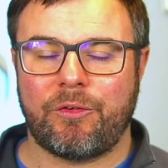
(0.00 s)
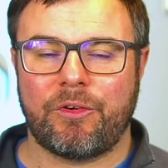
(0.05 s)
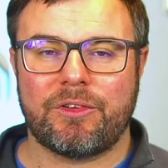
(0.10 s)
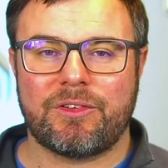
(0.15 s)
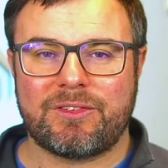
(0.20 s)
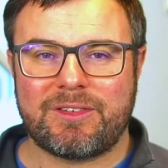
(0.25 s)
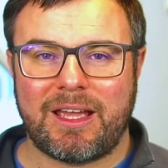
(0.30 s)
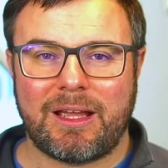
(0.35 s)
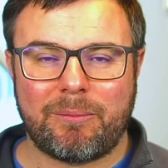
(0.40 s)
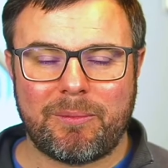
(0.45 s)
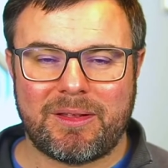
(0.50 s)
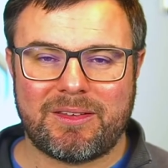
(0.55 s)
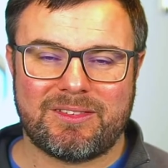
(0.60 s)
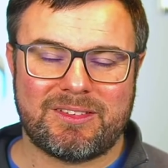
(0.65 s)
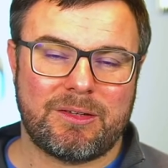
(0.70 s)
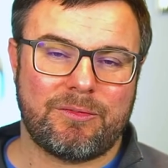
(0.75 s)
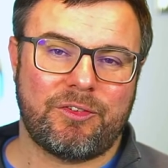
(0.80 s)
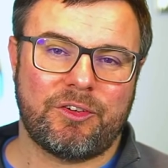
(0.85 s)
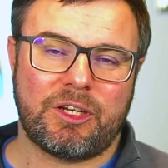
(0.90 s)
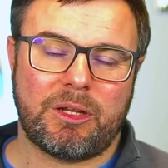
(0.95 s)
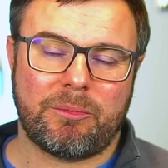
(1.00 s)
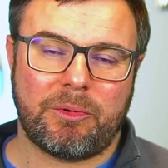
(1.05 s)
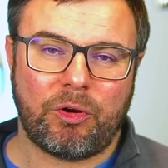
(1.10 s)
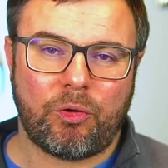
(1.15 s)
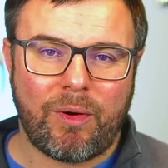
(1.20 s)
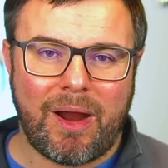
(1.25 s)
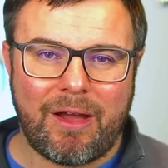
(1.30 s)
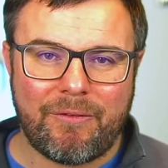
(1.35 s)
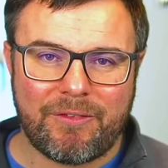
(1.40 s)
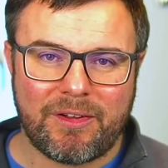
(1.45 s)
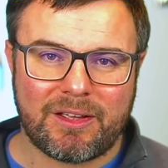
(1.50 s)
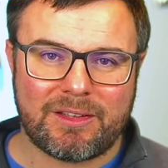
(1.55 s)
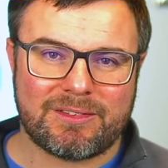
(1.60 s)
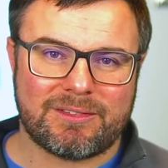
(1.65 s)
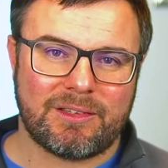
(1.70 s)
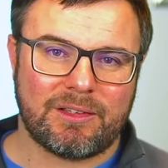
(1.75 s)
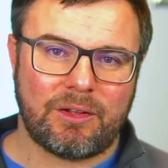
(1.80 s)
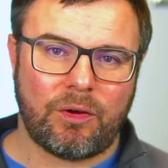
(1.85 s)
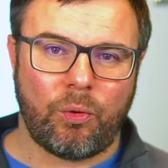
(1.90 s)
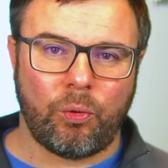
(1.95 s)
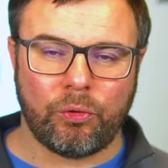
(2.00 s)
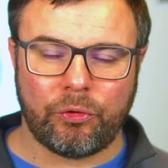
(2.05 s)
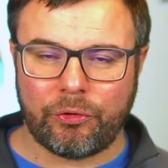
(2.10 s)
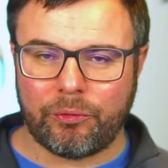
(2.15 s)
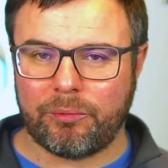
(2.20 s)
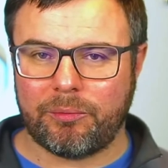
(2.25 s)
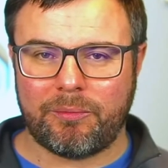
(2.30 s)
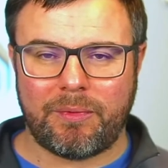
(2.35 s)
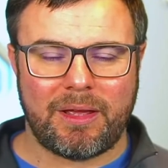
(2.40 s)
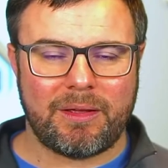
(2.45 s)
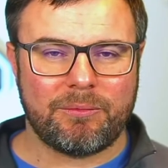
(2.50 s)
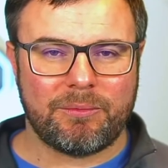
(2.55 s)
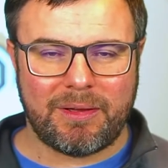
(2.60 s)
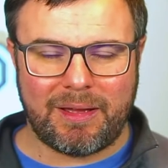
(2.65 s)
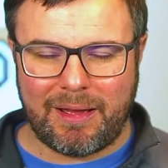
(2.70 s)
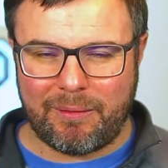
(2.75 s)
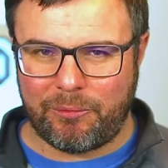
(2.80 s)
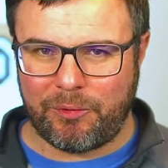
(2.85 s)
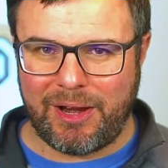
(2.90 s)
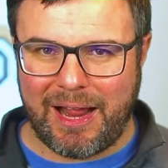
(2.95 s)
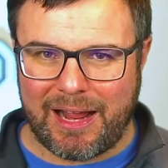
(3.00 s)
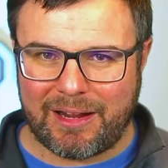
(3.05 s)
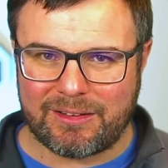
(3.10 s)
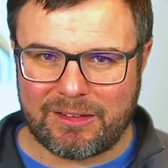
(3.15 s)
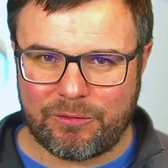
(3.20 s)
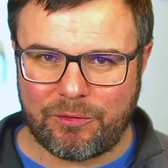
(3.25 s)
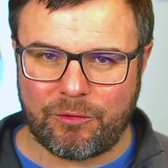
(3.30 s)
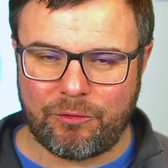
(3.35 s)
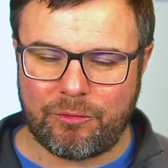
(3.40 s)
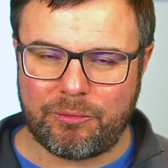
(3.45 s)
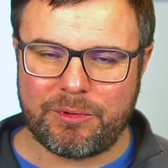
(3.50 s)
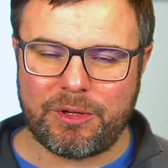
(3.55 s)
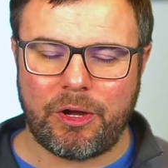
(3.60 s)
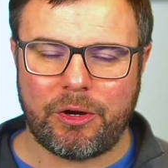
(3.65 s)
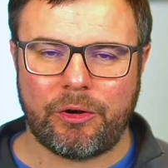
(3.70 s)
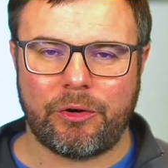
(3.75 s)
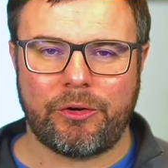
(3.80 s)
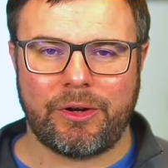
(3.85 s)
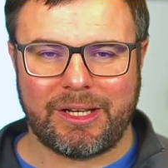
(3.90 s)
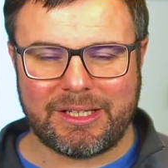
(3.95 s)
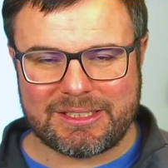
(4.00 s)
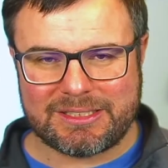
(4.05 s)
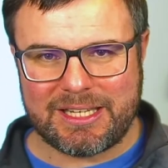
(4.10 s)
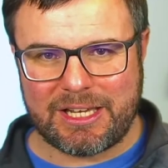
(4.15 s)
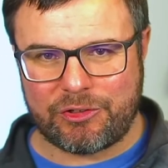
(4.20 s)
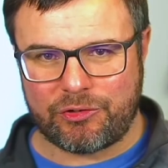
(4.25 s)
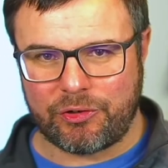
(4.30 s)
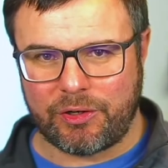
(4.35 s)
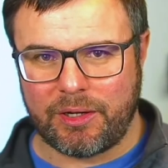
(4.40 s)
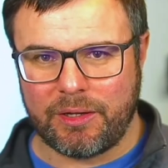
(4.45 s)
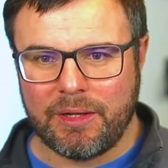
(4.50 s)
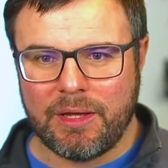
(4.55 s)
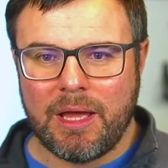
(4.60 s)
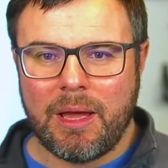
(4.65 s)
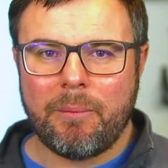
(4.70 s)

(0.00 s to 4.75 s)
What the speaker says: segments, different demographics. Older may react different from younger, etc.